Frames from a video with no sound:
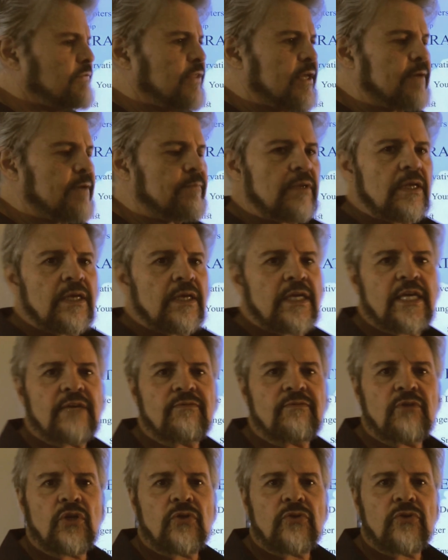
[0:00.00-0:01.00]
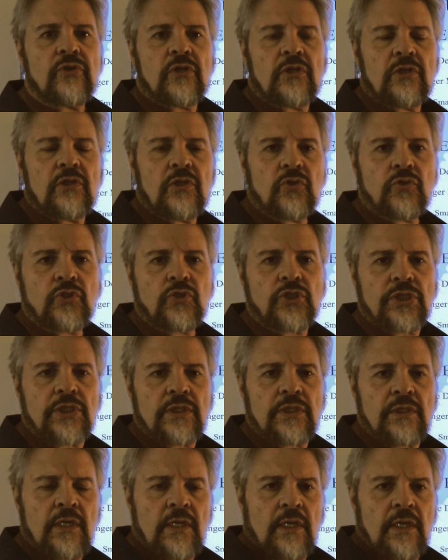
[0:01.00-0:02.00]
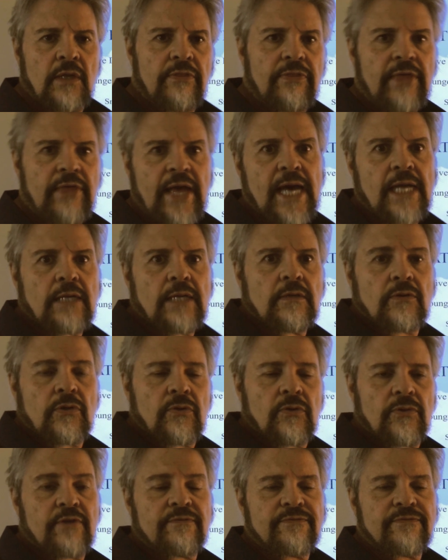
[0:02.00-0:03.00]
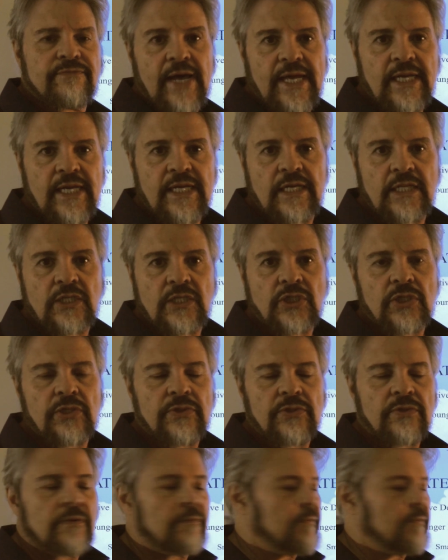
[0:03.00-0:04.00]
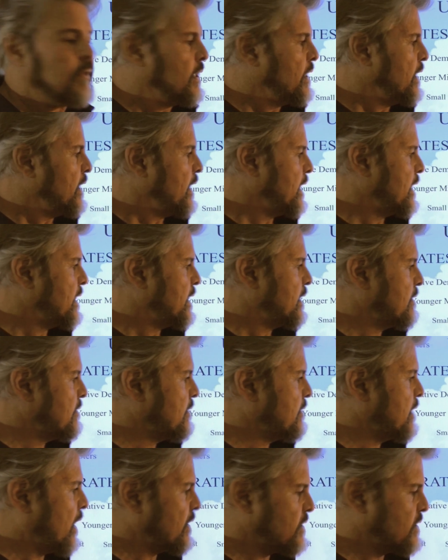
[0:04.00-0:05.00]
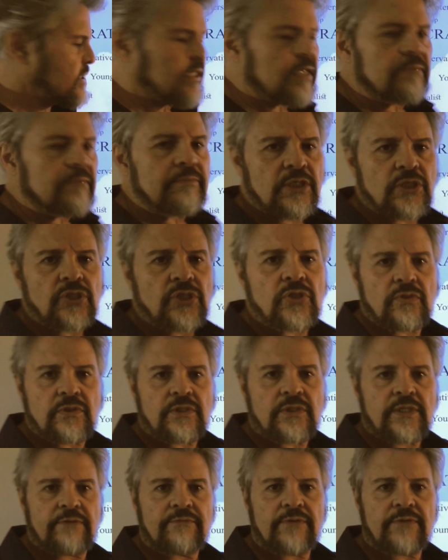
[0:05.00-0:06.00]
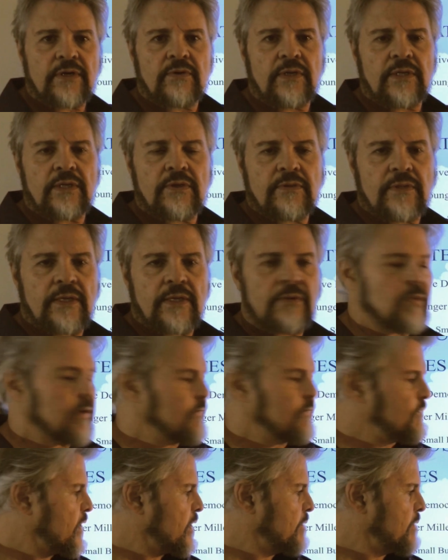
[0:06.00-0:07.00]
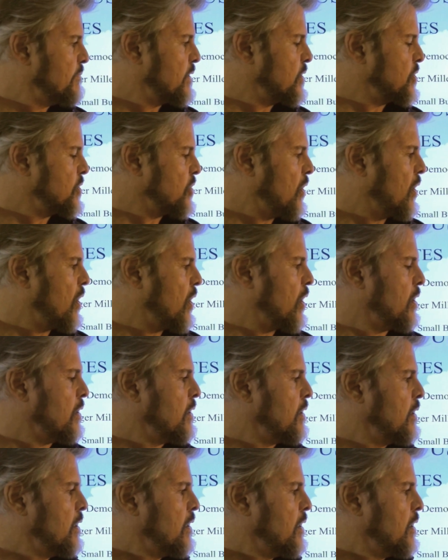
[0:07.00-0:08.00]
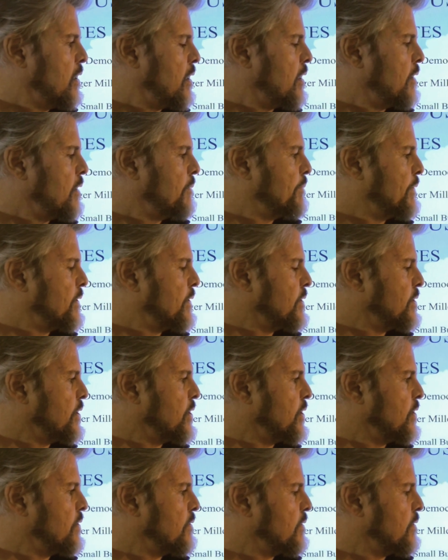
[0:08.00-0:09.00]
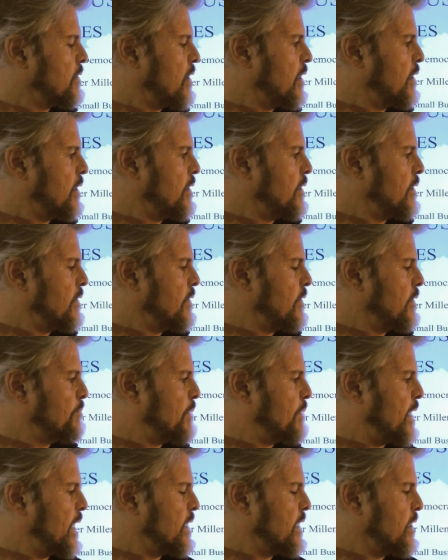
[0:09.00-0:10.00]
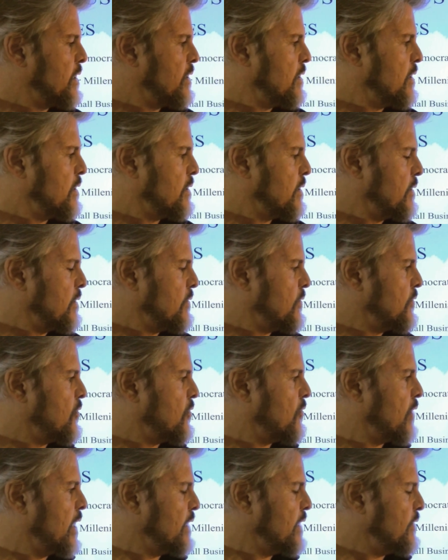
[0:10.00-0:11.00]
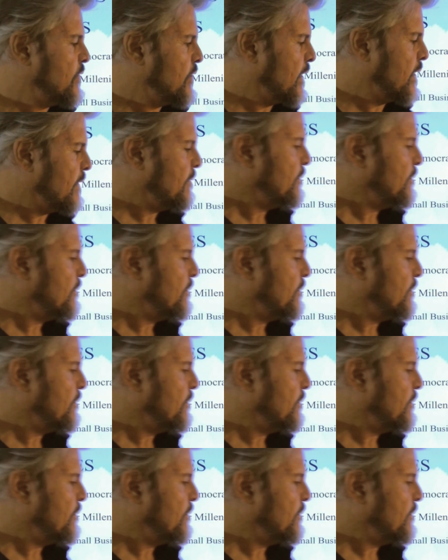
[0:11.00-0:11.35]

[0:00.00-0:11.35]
them giving you the illusion that they're fighting each other. And on some issues, they very much are, particular on the Biden Ukraine thing